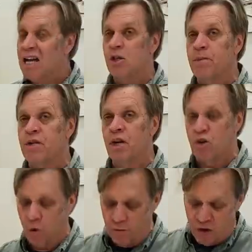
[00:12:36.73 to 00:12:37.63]
has the
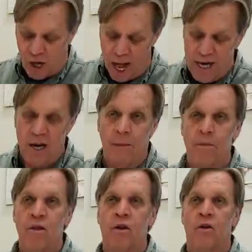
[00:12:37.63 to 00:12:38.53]
potential of sliding
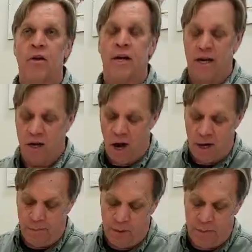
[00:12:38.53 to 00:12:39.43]
up in there and getting
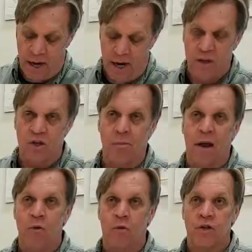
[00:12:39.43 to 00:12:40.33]
caught up in behind this
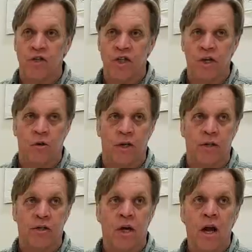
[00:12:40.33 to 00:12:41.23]
plate where the seal
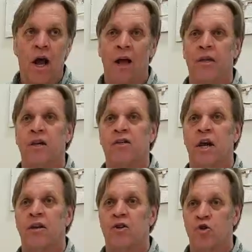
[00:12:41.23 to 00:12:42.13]
is, and then
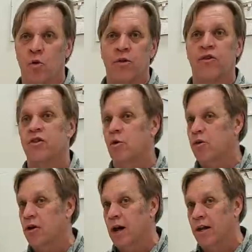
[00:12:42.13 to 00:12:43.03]
it's gonna destroy the
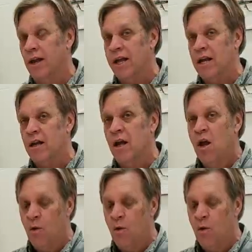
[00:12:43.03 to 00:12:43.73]
seal and you're gonna leak.